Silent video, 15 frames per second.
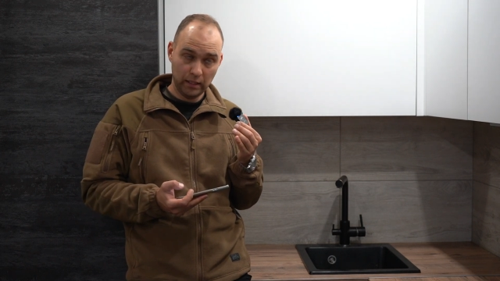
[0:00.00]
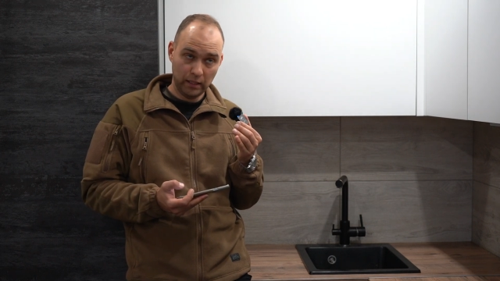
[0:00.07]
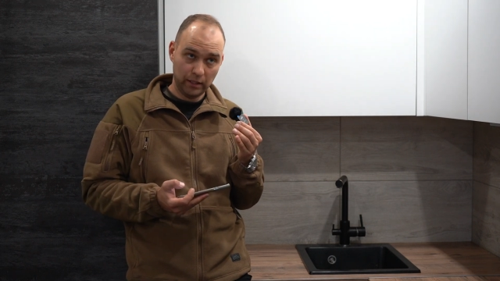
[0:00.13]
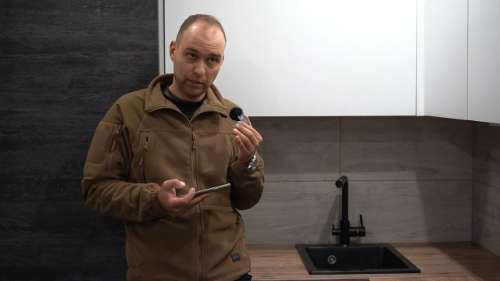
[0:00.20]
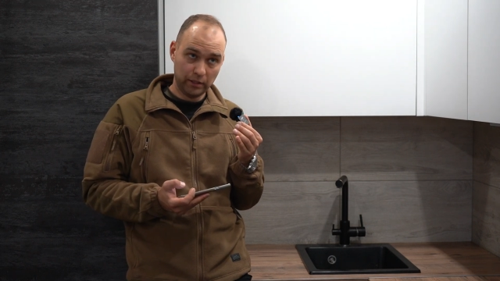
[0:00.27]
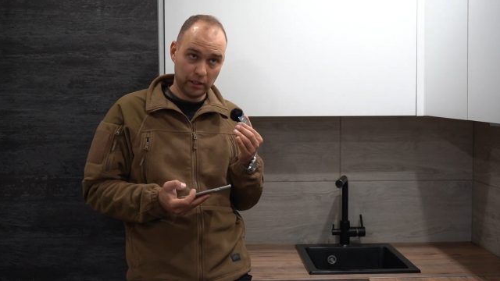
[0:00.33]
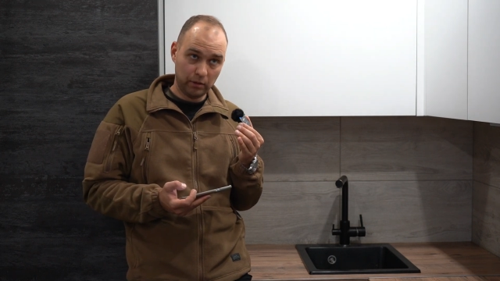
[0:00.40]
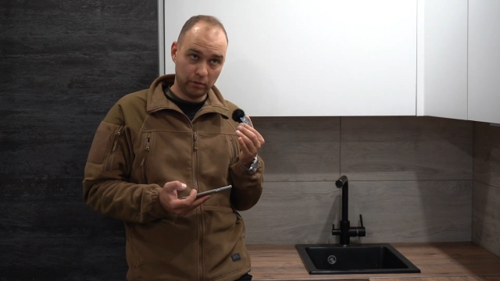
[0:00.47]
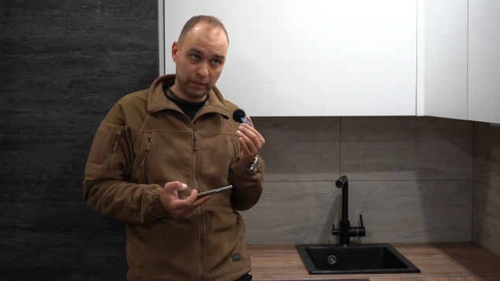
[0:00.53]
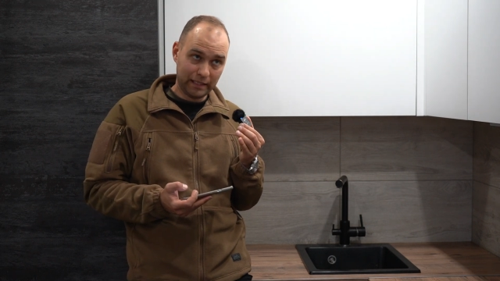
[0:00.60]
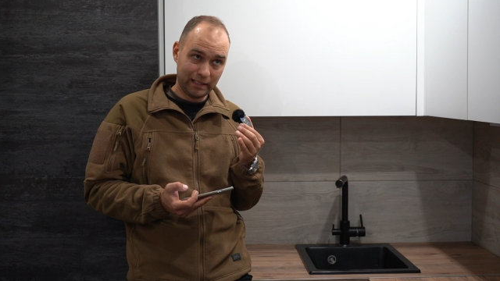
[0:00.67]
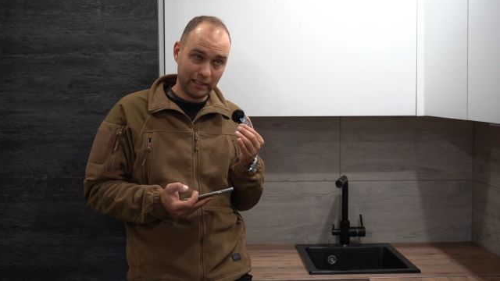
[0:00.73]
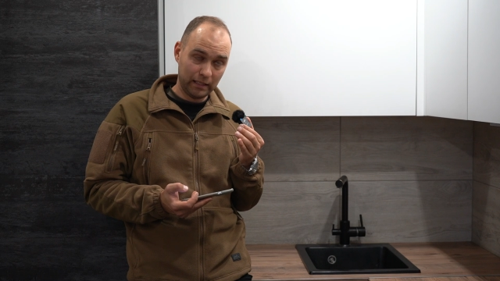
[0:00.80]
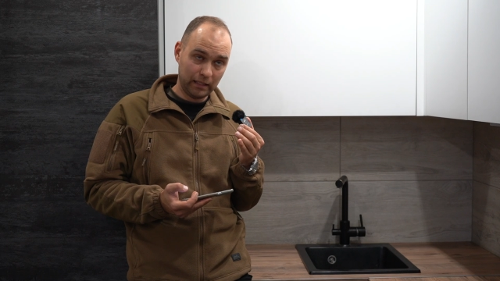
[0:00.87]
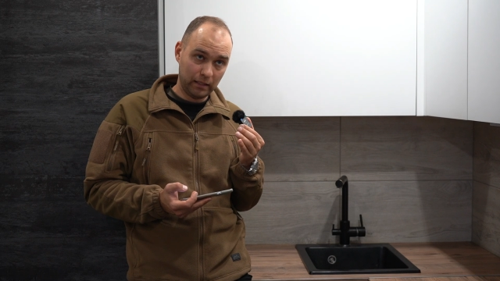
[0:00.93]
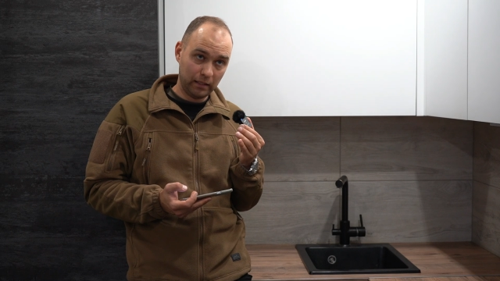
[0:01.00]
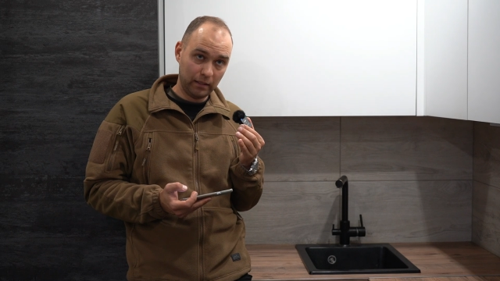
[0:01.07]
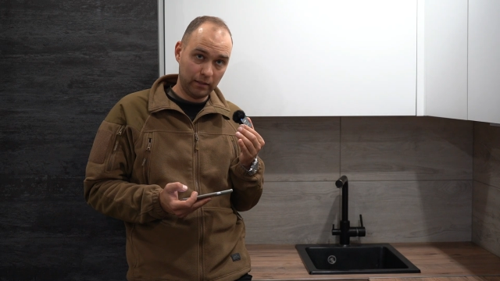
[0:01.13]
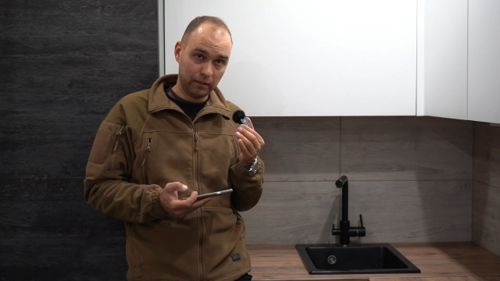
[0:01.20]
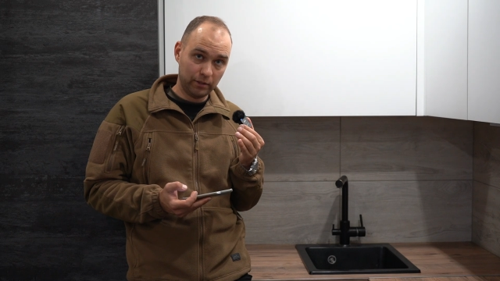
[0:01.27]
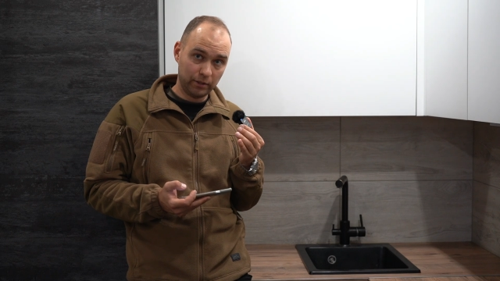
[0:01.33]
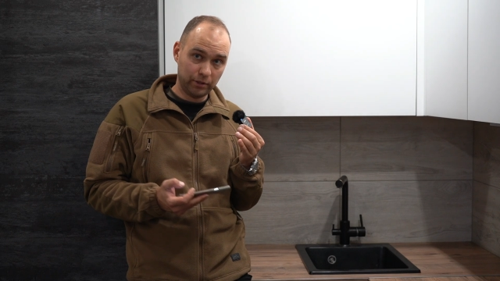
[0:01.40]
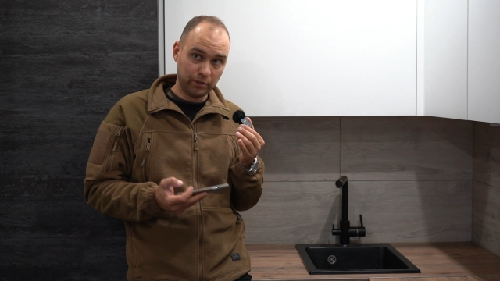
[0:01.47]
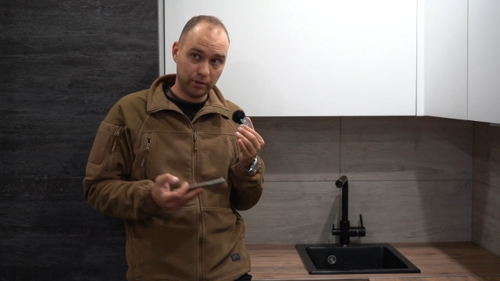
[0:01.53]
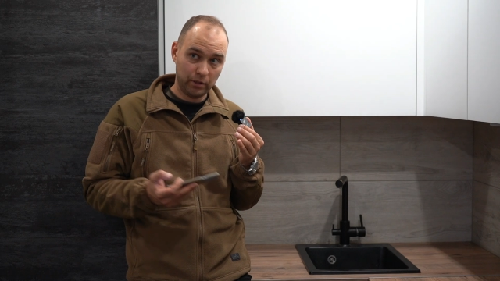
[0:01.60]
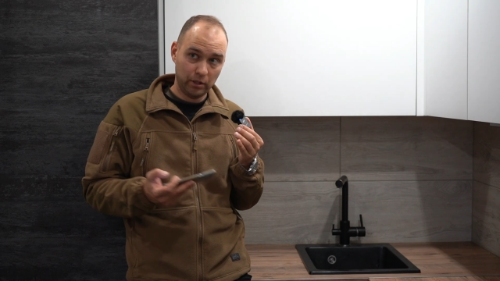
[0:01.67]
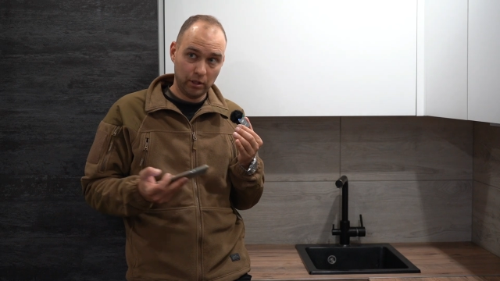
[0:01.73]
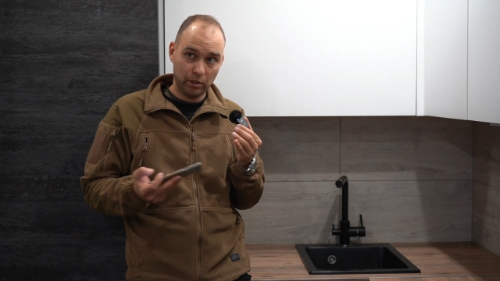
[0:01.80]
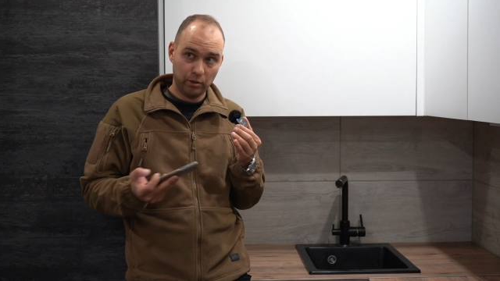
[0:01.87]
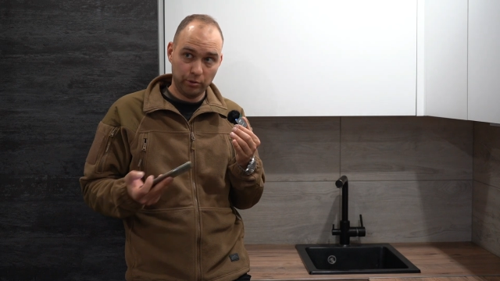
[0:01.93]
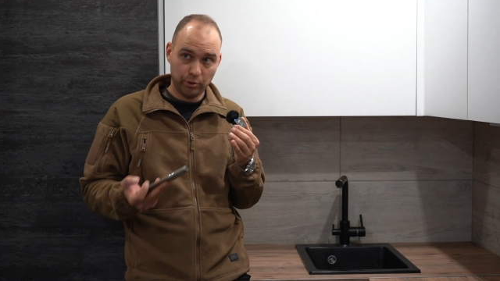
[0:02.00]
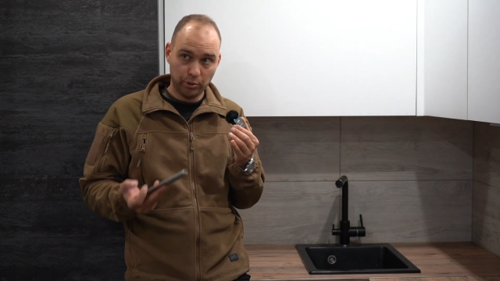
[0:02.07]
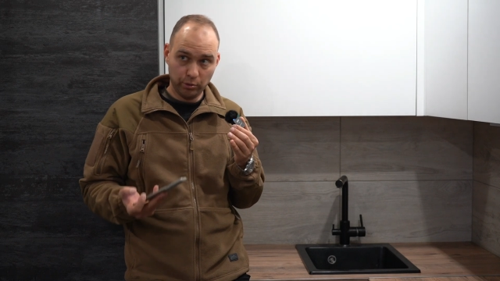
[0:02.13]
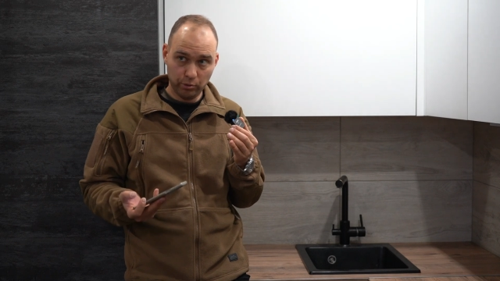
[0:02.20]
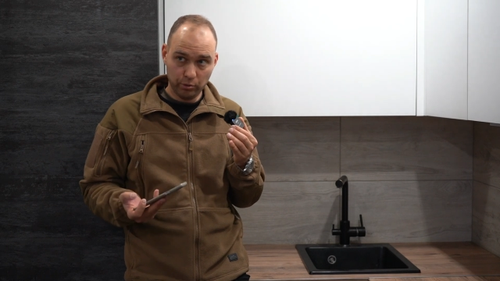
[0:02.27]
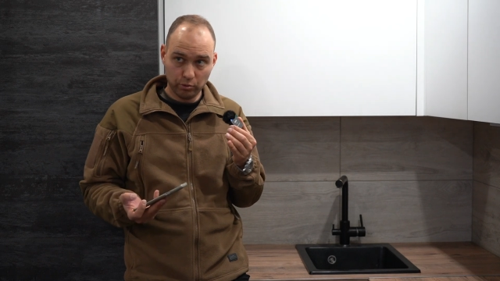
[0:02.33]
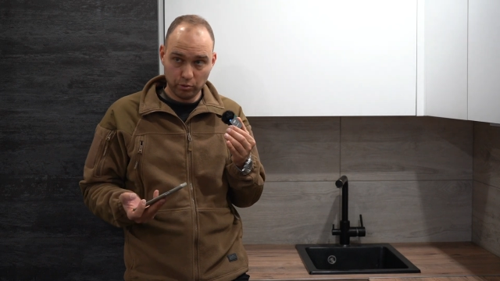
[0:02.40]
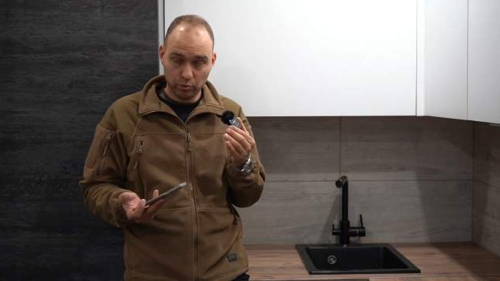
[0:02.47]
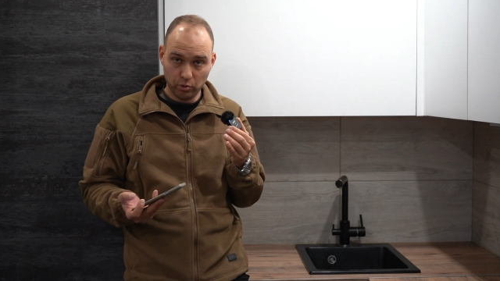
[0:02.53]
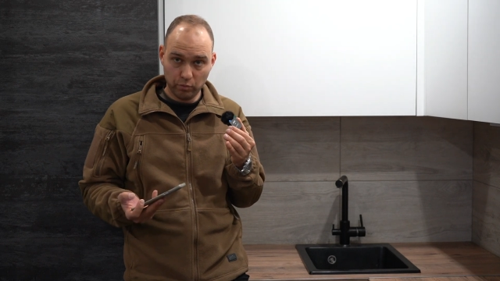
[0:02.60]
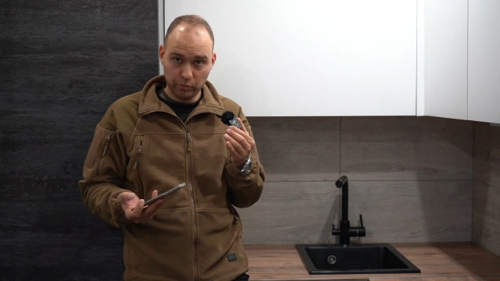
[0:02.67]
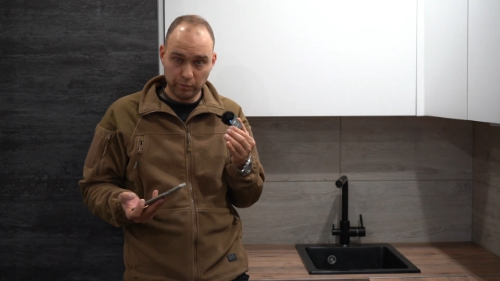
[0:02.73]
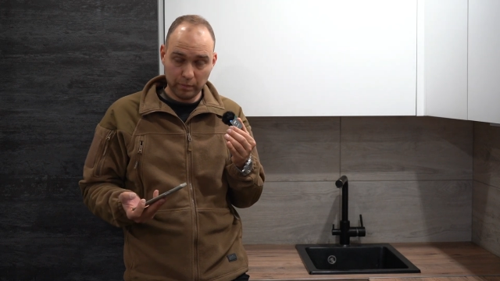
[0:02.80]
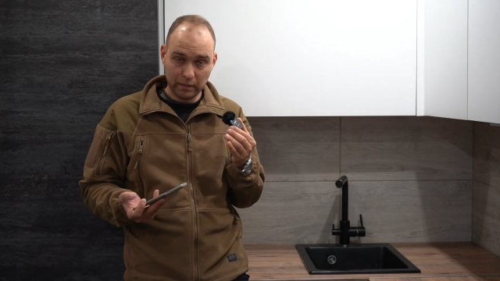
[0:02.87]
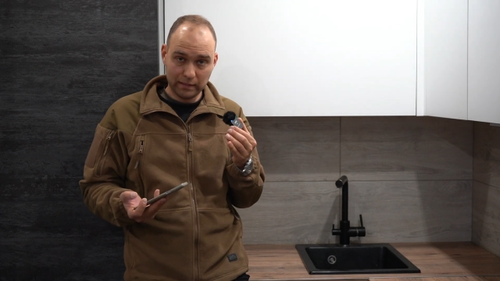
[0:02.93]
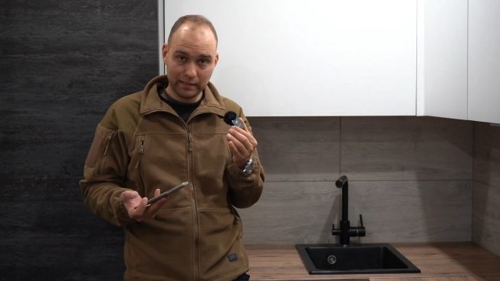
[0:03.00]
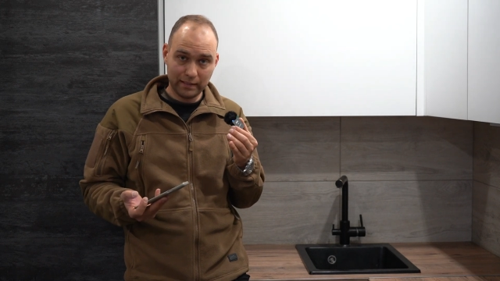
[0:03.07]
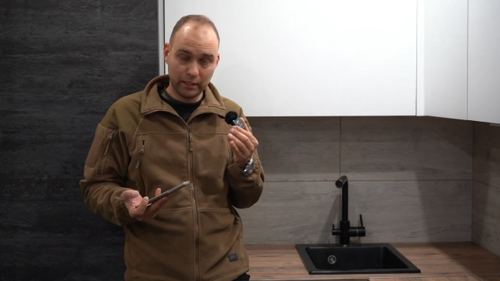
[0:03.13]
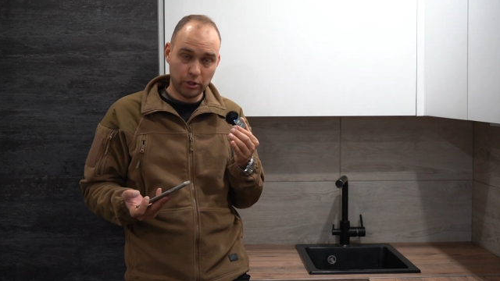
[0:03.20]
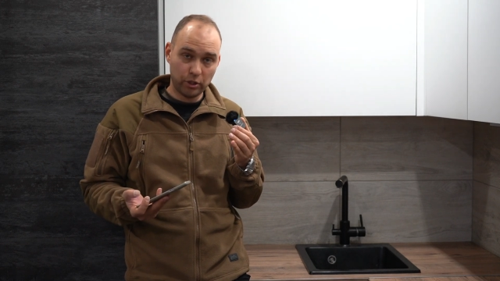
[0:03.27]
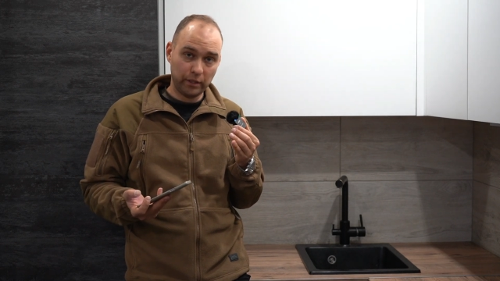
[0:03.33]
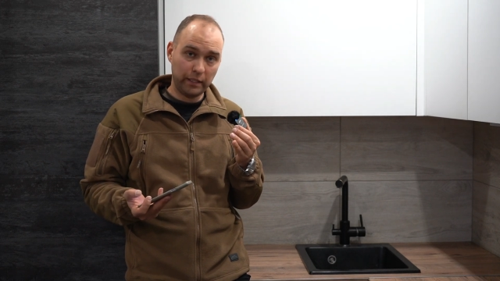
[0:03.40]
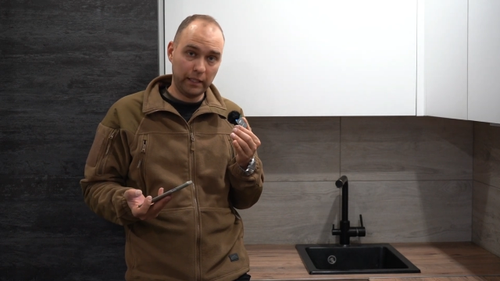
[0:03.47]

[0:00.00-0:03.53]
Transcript: So technically there's 2 rooms plus kitchen